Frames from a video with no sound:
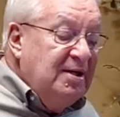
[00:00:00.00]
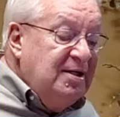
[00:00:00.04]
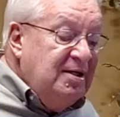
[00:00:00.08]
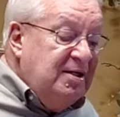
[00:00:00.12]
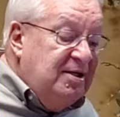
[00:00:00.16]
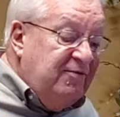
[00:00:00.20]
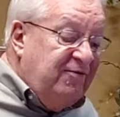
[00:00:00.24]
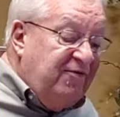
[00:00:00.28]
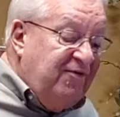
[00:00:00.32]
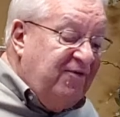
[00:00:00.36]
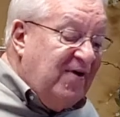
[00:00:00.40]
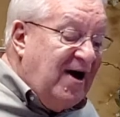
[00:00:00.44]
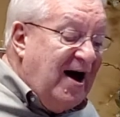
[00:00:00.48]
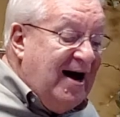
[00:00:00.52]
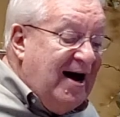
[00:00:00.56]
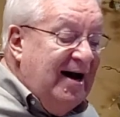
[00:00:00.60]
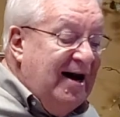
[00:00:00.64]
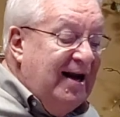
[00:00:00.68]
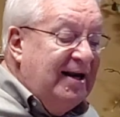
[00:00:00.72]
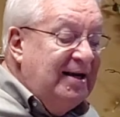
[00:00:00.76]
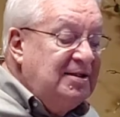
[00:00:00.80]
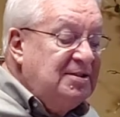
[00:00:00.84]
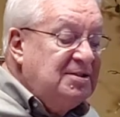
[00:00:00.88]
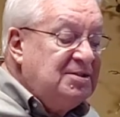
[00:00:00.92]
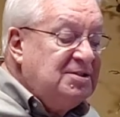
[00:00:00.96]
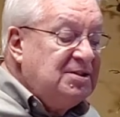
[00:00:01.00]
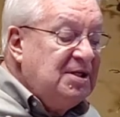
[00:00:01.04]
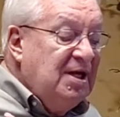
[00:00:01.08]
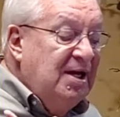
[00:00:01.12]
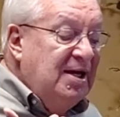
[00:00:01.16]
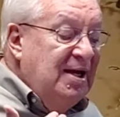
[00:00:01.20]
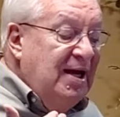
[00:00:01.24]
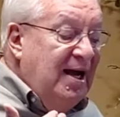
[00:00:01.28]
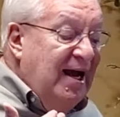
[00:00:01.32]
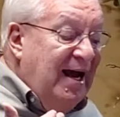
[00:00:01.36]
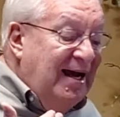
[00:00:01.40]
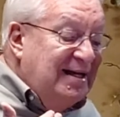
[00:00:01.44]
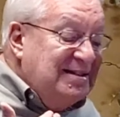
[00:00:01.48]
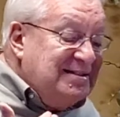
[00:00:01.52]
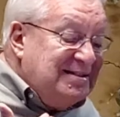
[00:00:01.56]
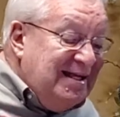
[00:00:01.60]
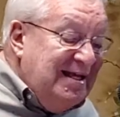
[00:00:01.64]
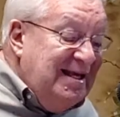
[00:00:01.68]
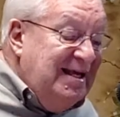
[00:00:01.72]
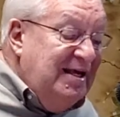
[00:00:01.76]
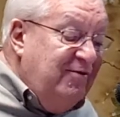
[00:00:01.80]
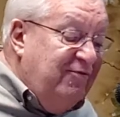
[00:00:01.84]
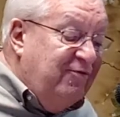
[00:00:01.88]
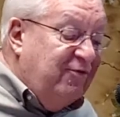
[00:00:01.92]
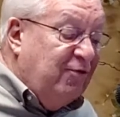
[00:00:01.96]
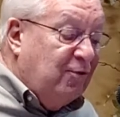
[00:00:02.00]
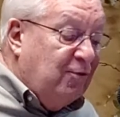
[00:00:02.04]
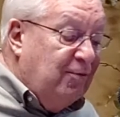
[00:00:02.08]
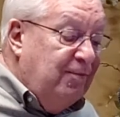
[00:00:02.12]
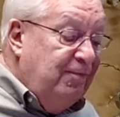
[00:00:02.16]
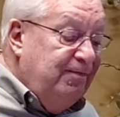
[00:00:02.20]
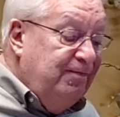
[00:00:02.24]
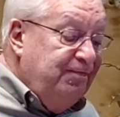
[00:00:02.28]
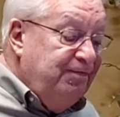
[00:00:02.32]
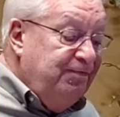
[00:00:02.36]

defines as evil.